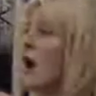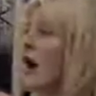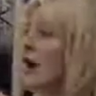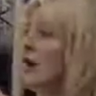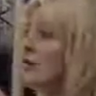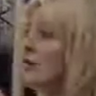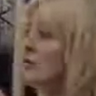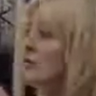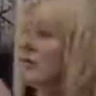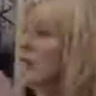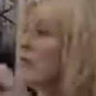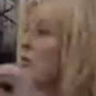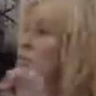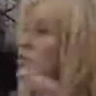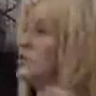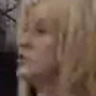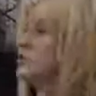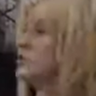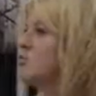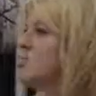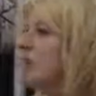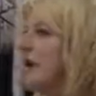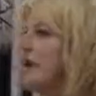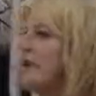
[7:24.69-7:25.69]
I don't know
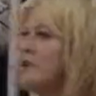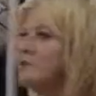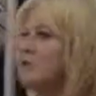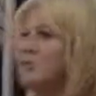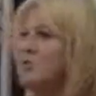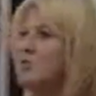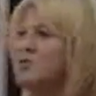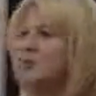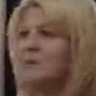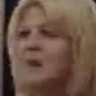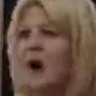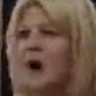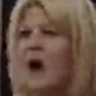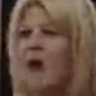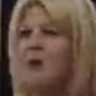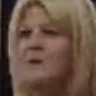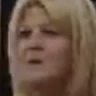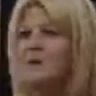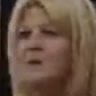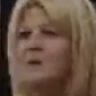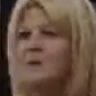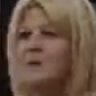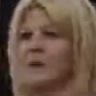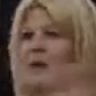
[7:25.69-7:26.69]
which way to put the
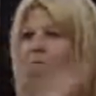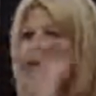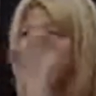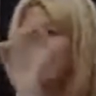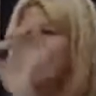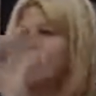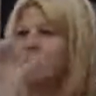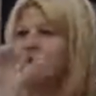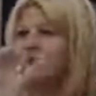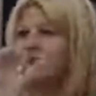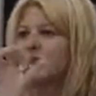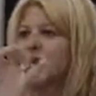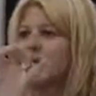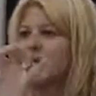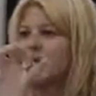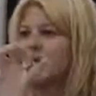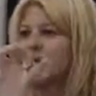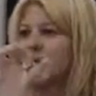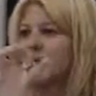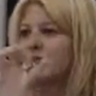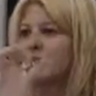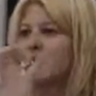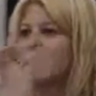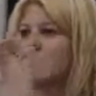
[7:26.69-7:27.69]
bobbin. I don't know, should I
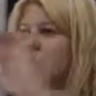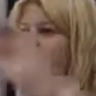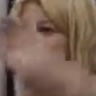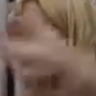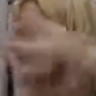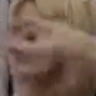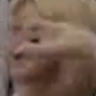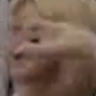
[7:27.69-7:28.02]
put it this way or